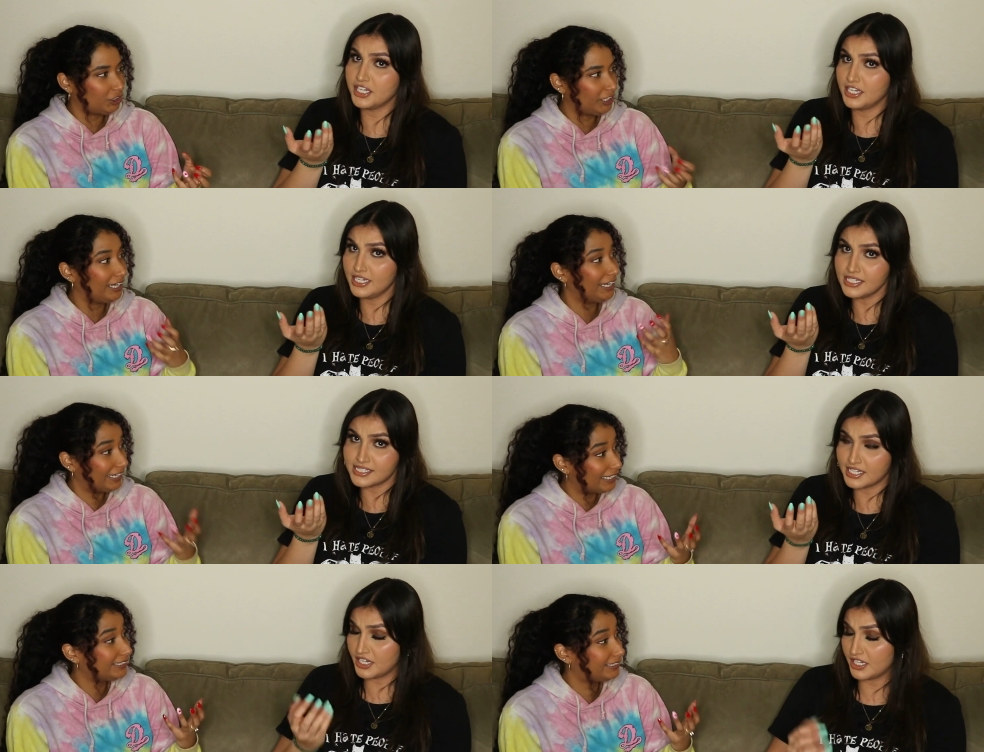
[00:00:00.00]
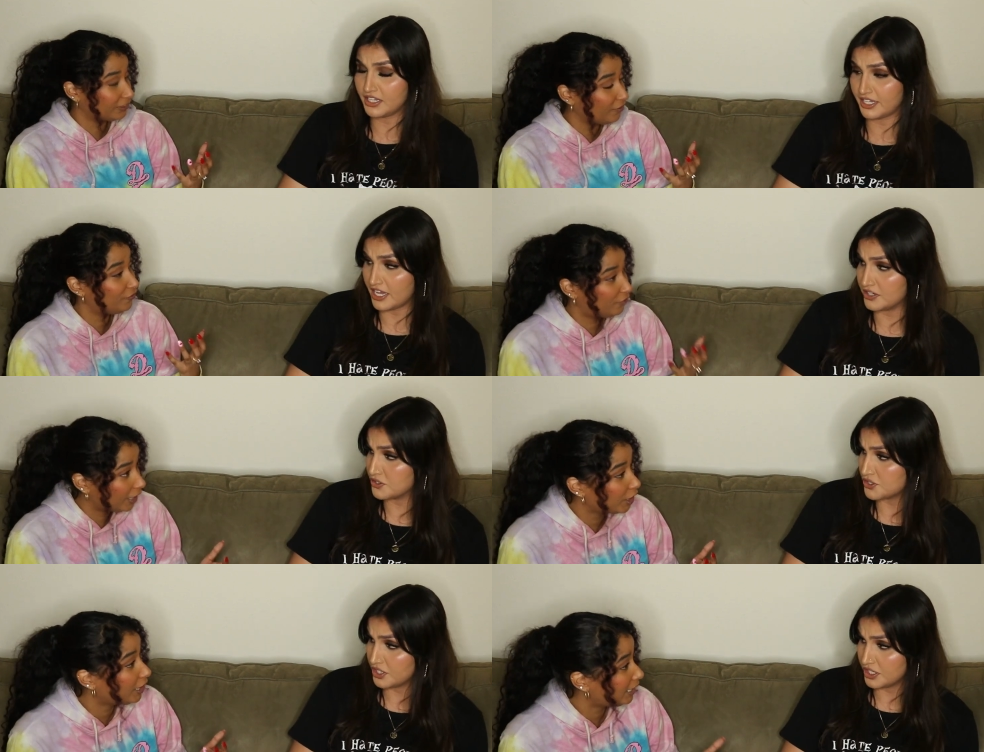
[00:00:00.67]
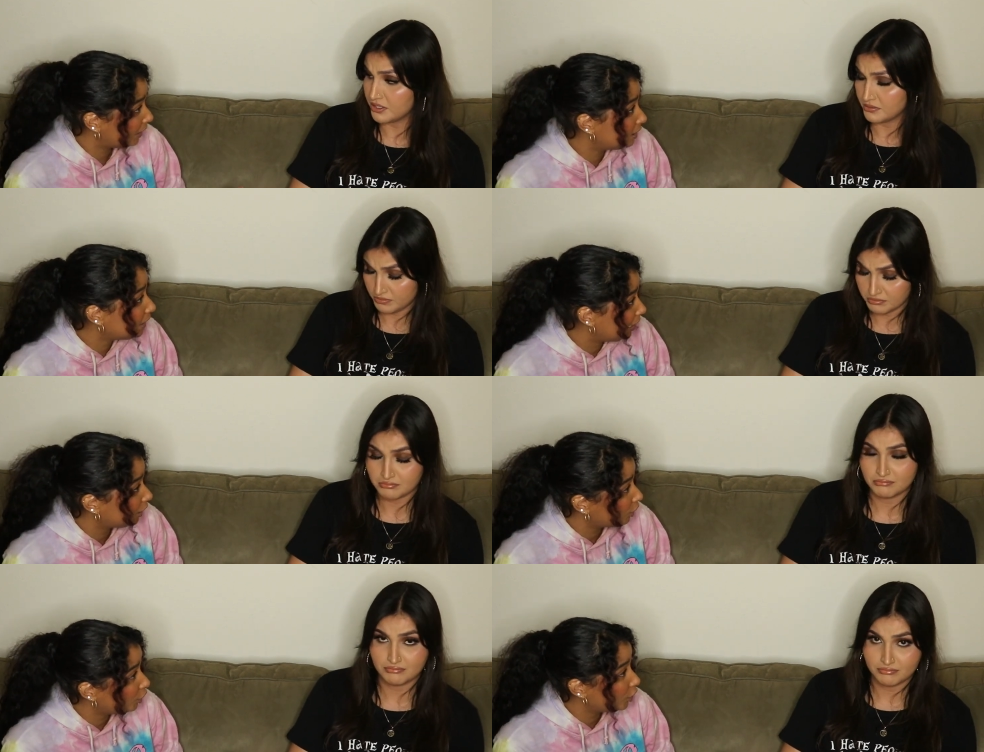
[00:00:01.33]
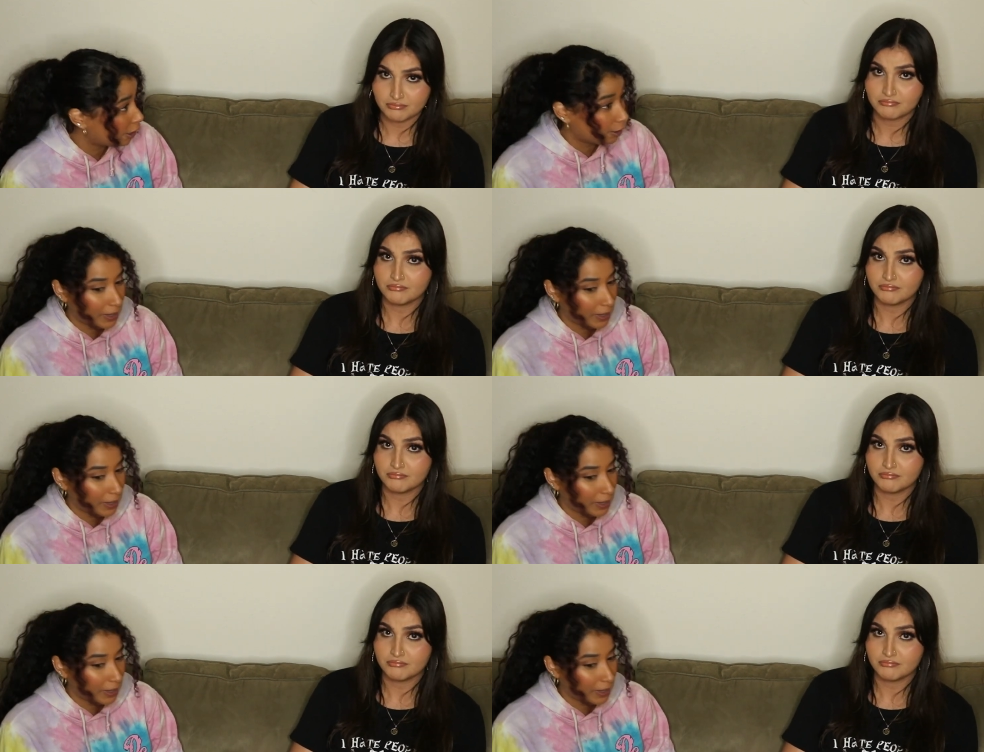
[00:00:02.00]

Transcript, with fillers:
Speaker 1: is healing energy. Very healing, you know?